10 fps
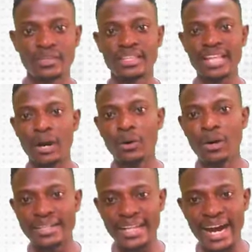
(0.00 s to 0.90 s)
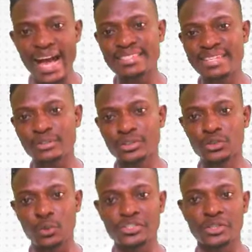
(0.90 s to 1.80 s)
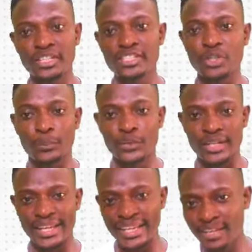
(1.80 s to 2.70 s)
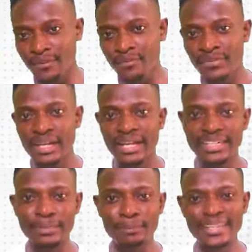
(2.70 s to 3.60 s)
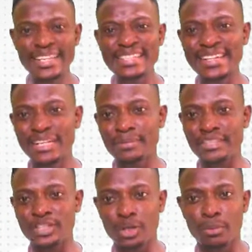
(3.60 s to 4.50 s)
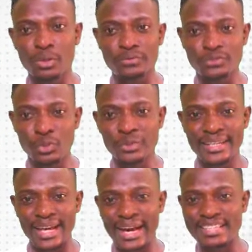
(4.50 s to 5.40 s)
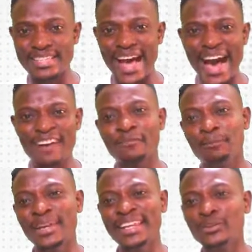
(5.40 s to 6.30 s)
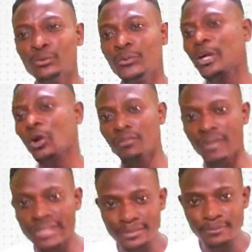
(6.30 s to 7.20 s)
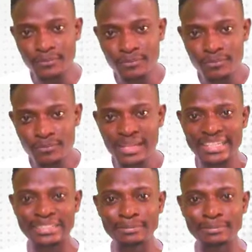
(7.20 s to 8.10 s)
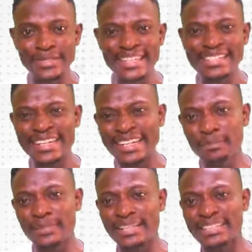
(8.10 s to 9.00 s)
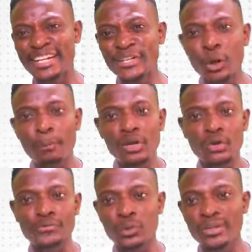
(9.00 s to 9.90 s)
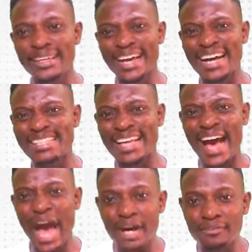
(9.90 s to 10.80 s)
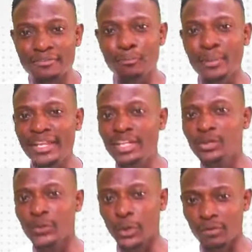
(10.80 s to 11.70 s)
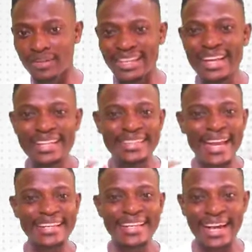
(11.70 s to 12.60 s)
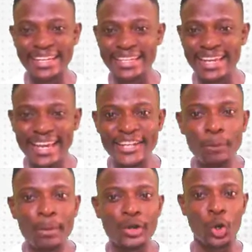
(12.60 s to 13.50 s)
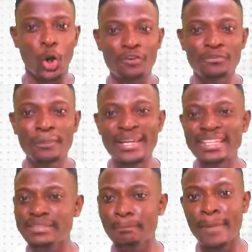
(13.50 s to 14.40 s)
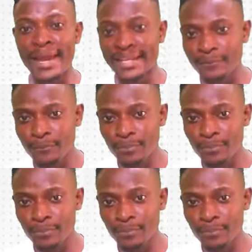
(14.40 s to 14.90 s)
Now, the answer to this question is option A. The police claim that a number of stolen cars have been recovered. The police claim that a number of stolen cars have been recovered. Technically, a number of means many.